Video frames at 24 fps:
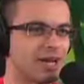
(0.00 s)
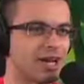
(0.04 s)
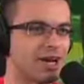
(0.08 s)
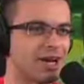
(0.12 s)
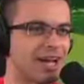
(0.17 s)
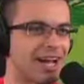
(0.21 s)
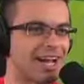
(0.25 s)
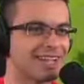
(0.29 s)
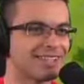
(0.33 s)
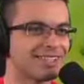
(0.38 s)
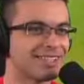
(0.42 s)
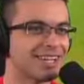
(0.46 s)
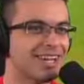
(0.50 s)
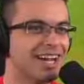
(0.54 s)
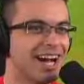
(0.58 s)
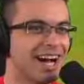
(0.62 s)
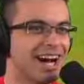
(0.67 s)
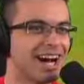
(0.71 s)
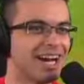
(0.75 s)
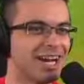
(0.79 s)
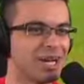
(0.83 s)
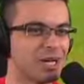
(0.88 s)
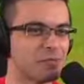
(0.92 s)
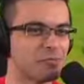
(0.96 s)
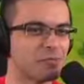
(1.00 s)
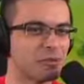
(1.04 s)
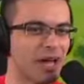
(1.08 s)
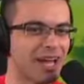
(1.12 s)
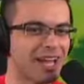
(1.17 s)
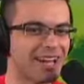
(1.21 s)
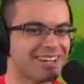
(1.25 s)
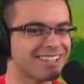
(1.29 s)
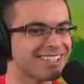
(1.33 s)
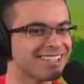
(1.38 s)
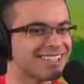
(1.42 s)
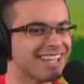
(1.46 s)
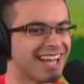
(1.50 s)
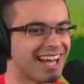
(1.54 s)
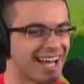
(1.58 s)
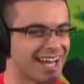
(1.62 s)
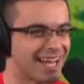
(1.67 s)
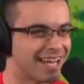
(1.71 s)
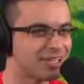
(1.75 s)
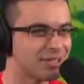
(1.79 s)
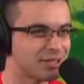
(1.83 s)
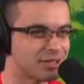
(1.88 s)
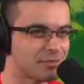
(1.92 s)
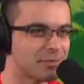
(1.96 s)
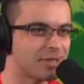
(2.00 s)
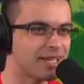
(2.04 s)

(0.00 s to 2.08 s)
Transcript: go, storm. Guys. 100 players dying to the